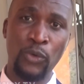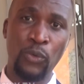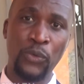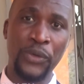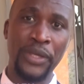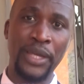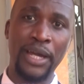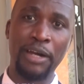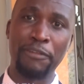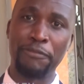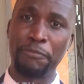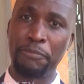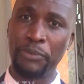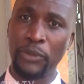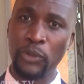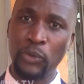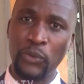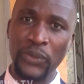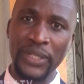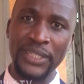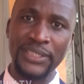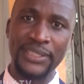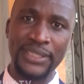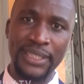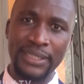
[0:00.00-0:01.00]
We have
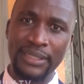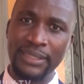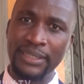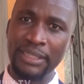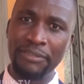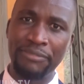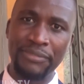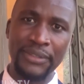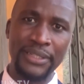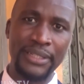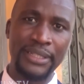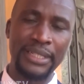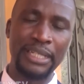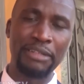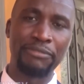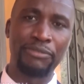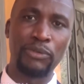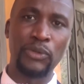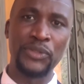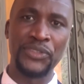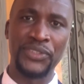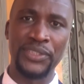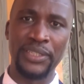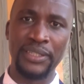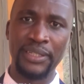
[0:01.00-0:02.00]
progressed at different
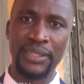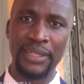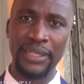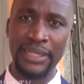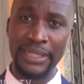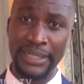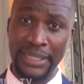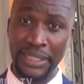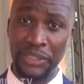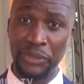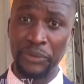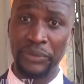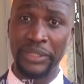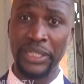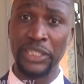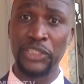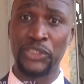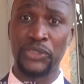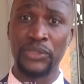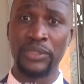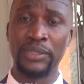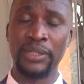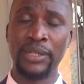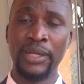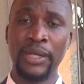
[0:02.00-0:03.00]
levels in
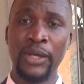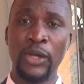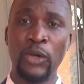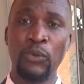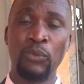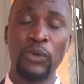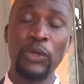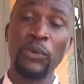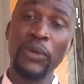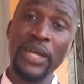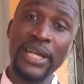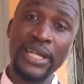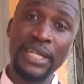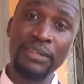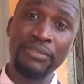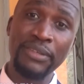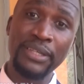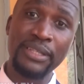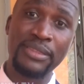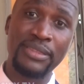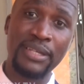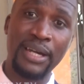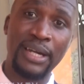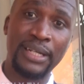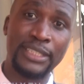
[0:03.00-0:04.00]
education. We were
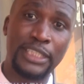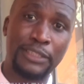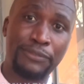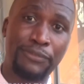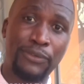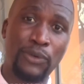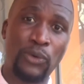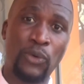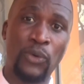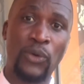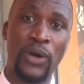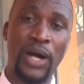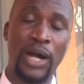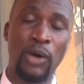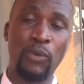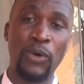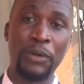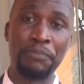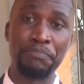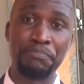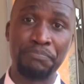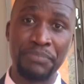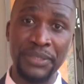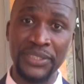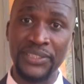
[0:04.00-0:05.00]
giving thanks for
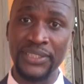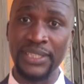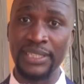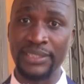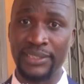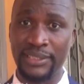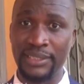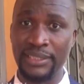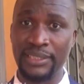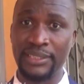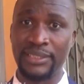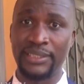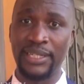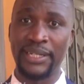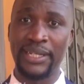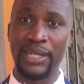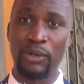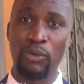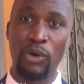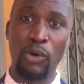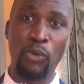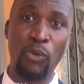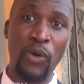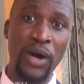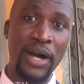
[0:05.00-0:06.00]
our businesses and
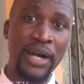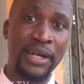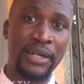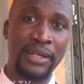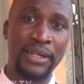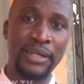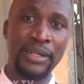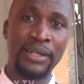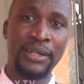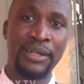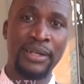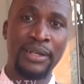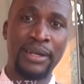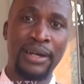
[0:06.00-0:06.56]
our work.